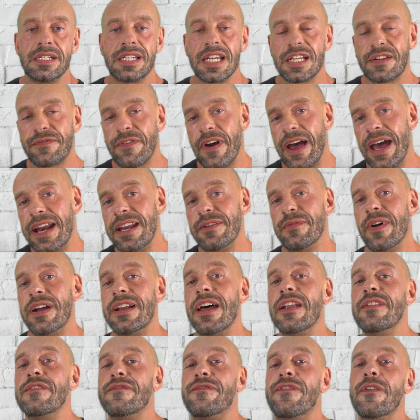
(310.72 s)
Just for anyone
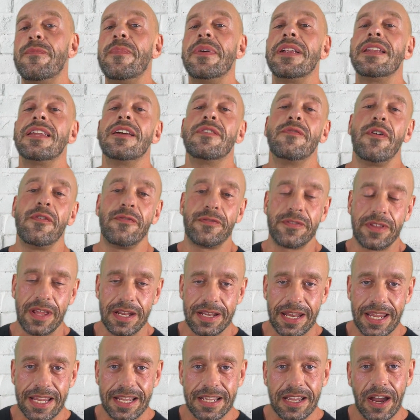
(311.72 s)
unfamiliar with the
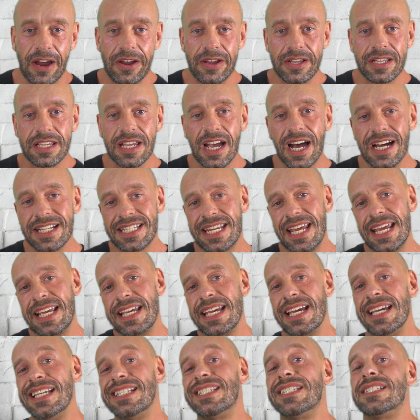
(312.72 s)
lingo, cutting
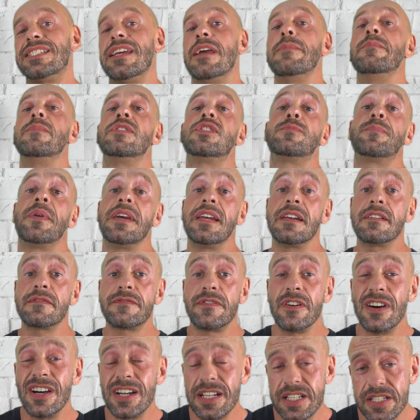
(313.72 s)
is gym speak
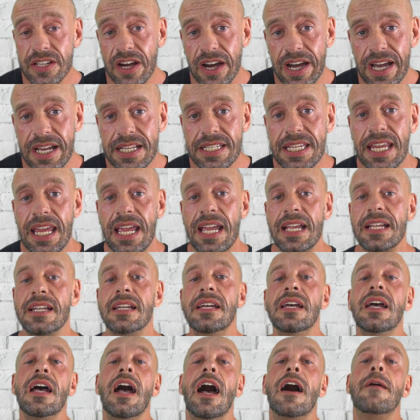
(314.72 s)
for dieting
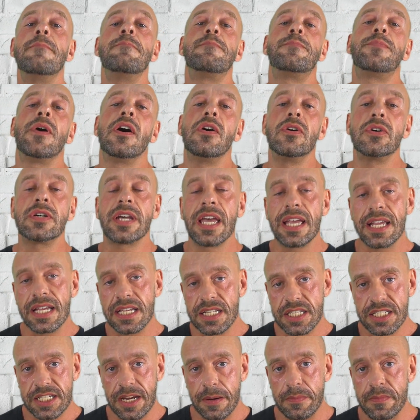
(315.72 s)
and bulking
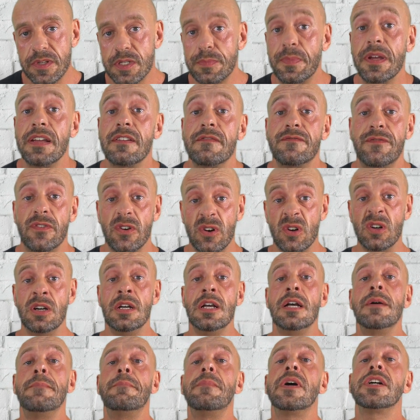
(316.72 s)
is gym speak for
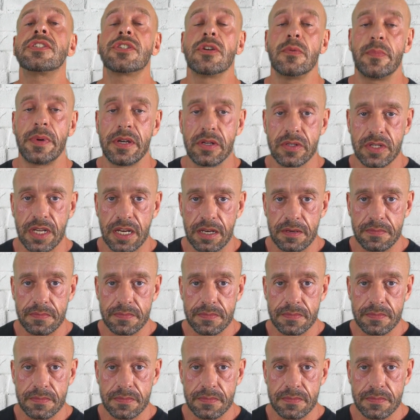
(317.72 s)
muscle building.